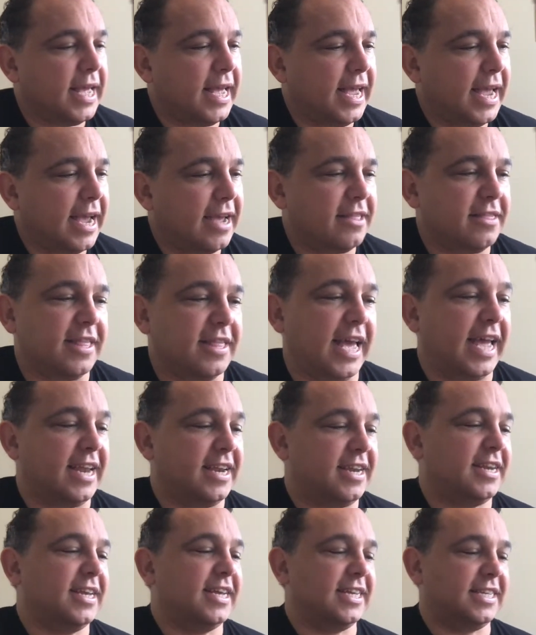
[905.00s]
And that
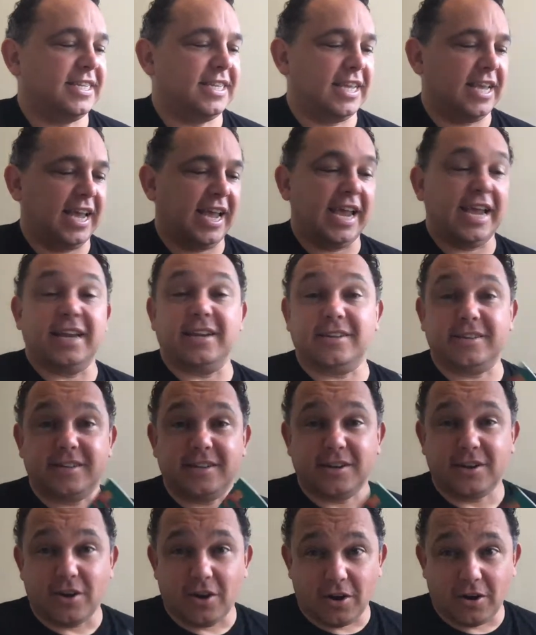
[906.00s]
is the end
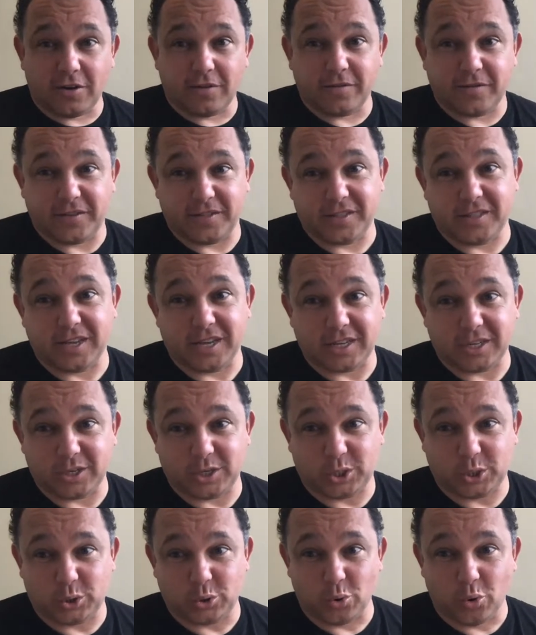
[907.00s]
of the
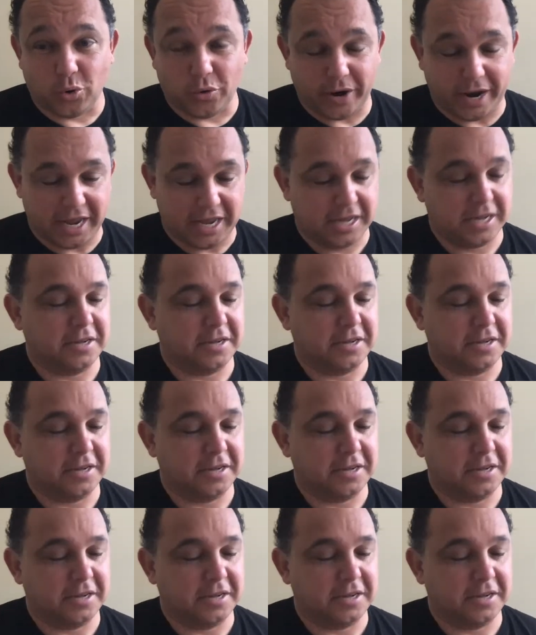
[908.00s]
story.